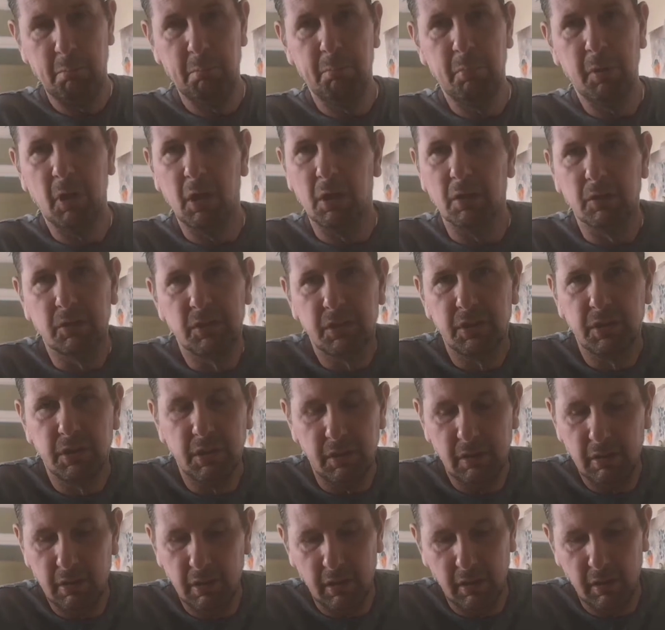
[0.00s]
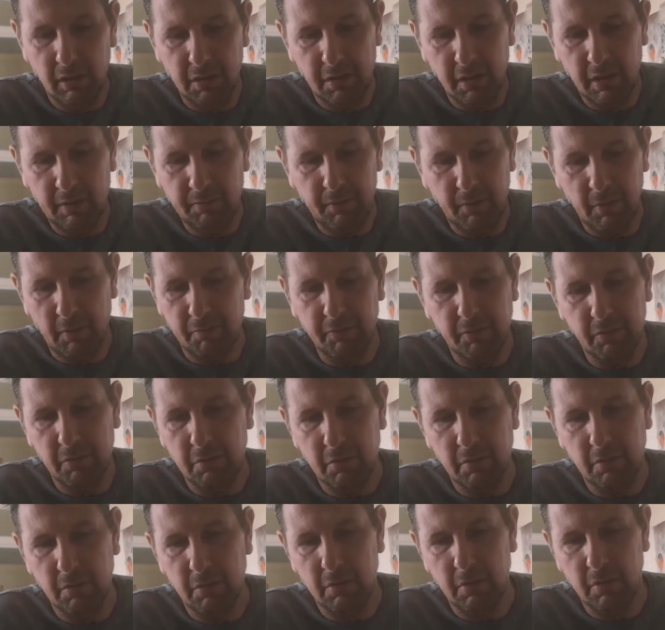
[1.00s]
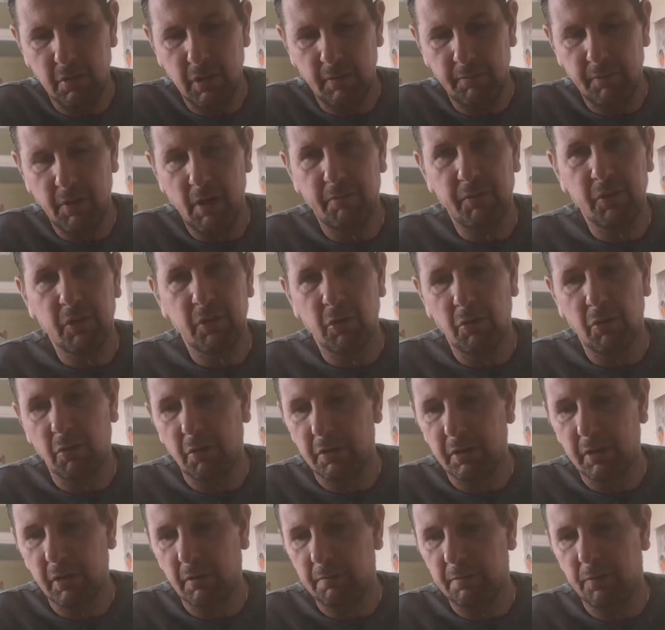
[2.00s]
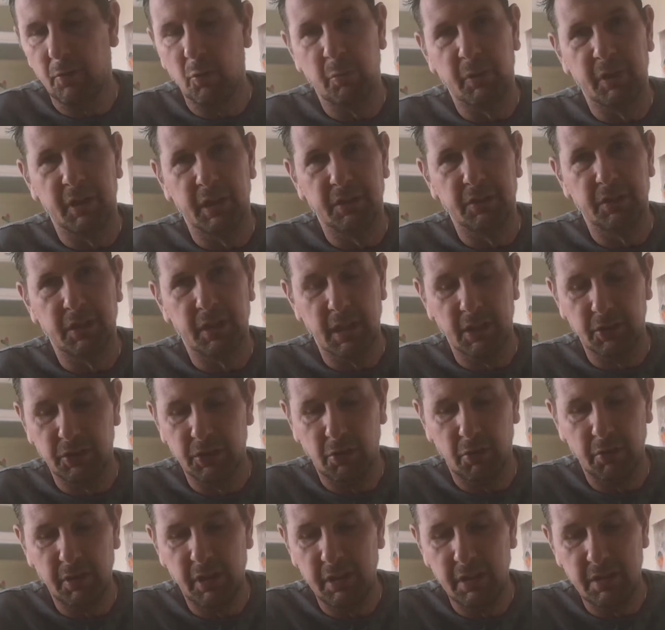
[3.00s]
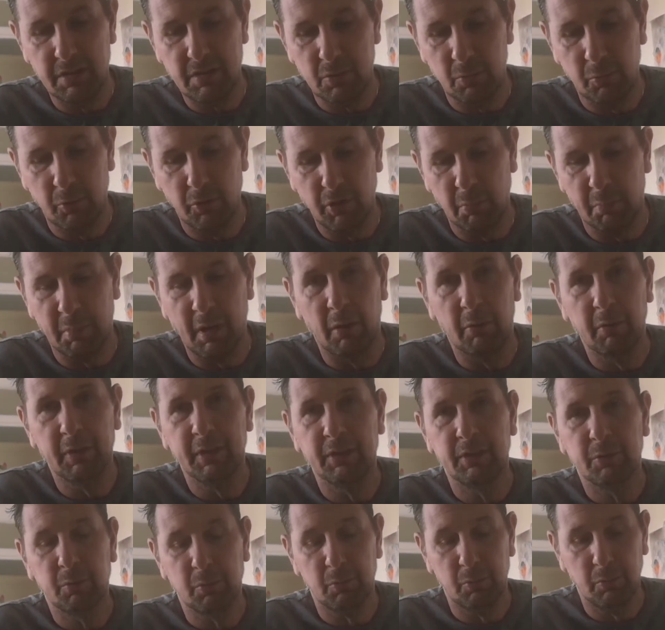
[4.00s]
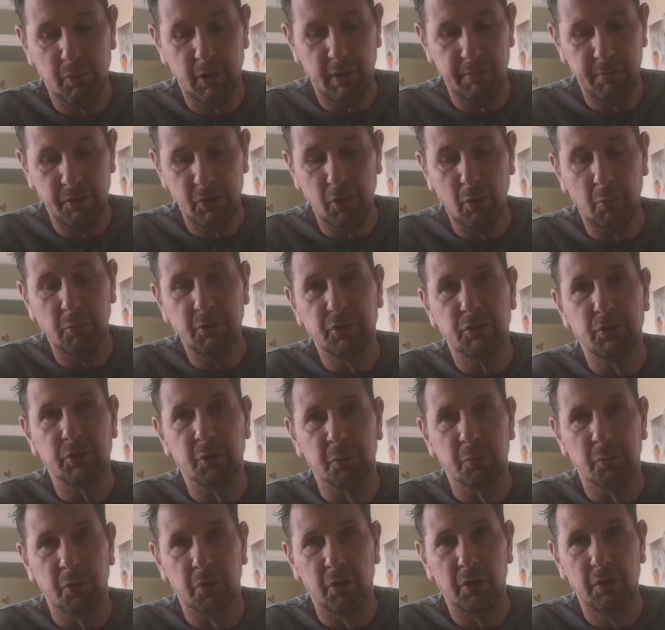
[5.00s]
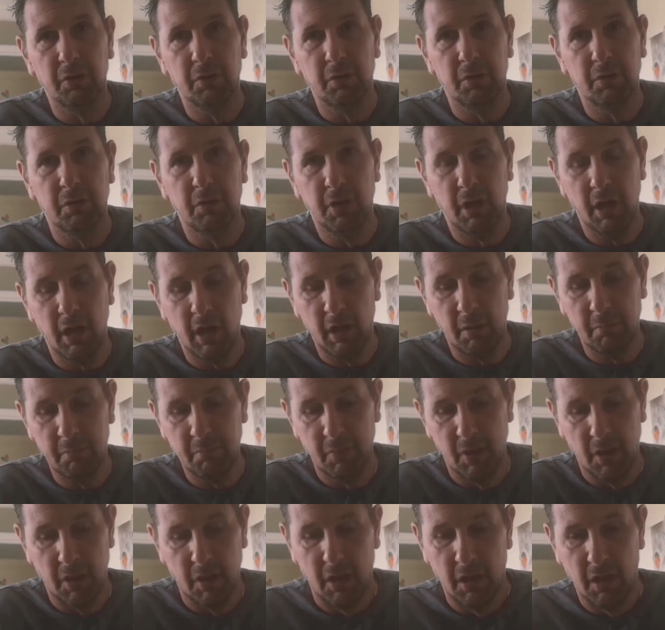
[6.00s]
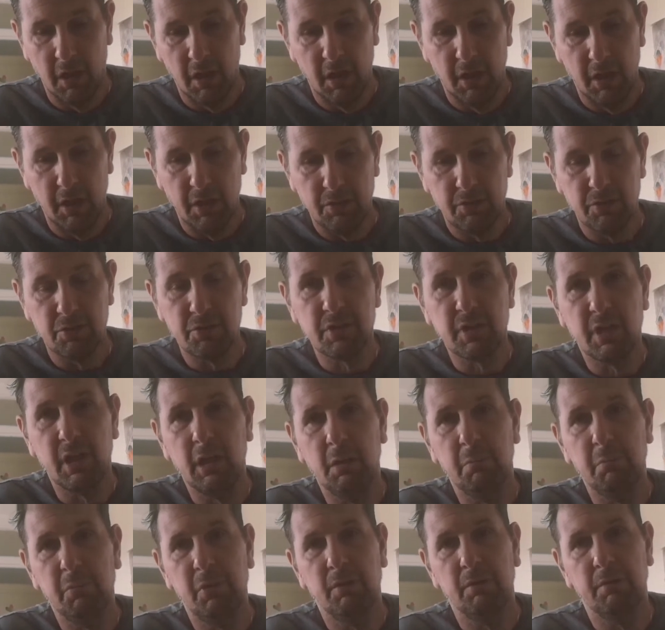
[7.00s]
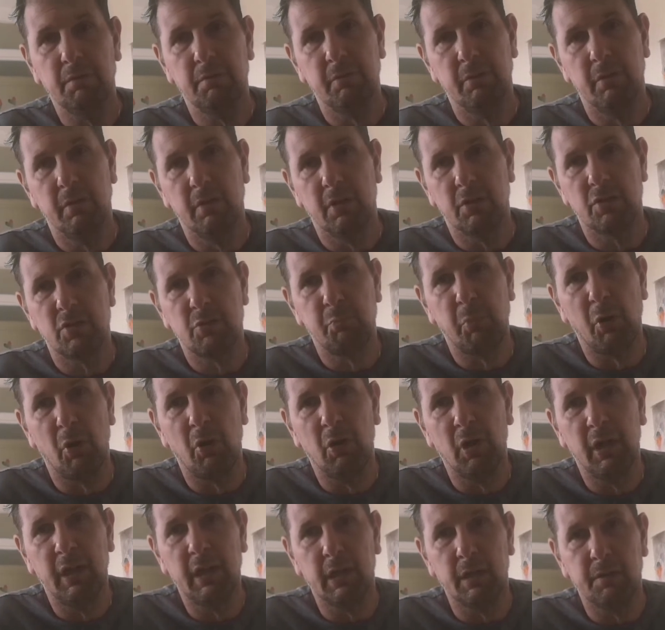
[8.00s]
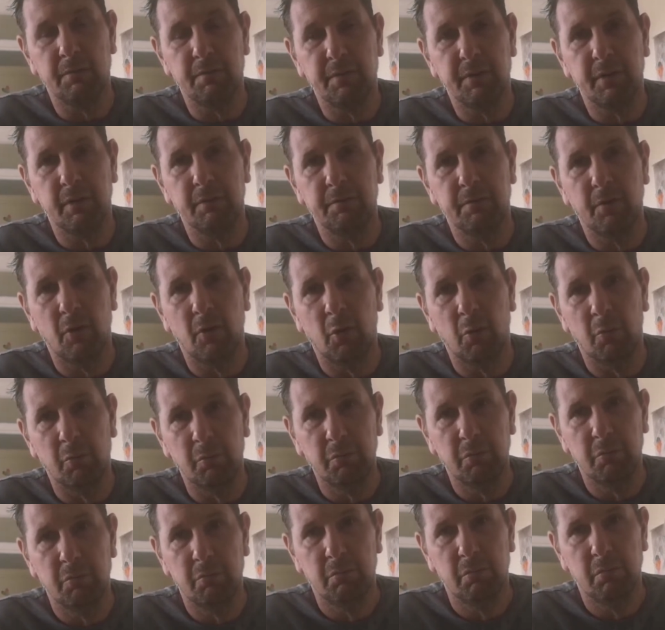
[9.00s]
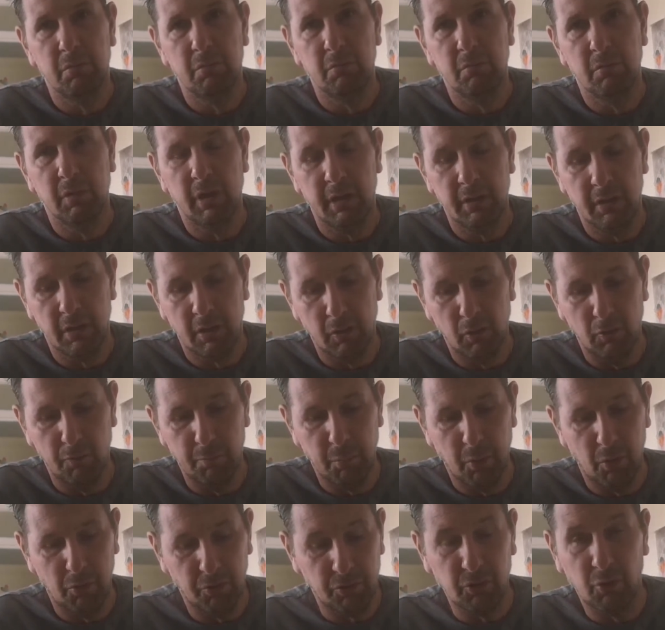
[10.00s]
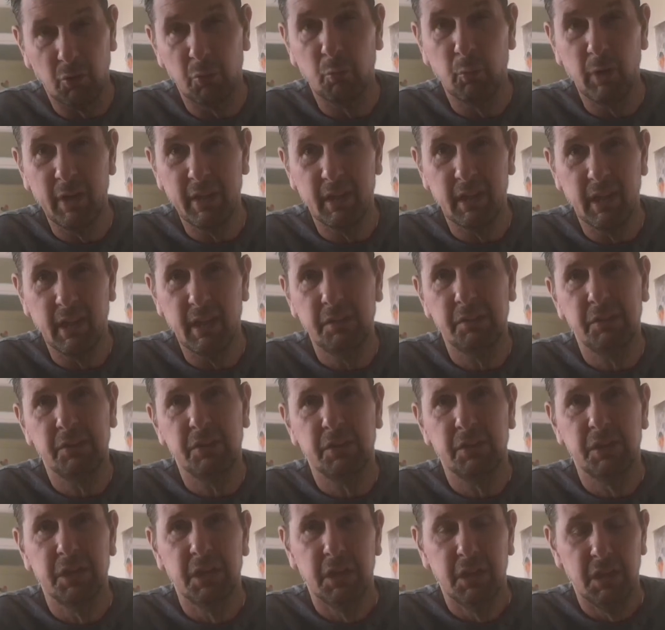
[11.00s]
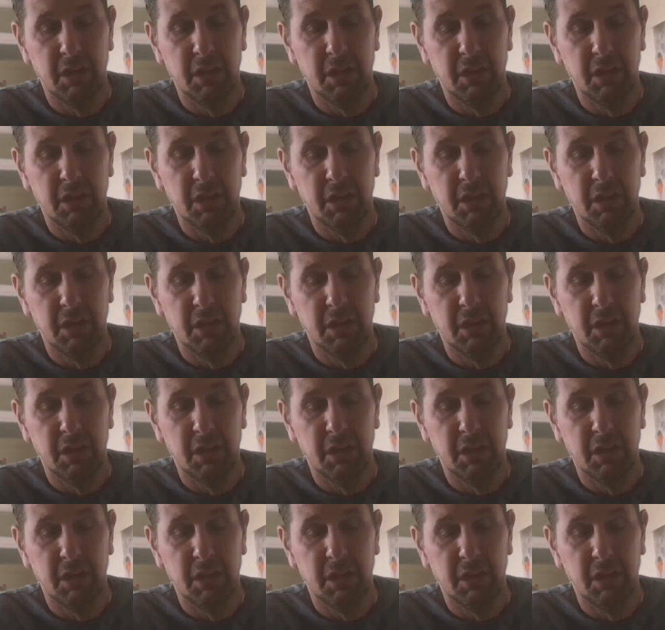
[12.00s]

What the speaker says: But if you haven't got a phone with these connectors, all you need to worry about is if you're going somewhere, just keep a spare lead for your phone in the glove box or with this,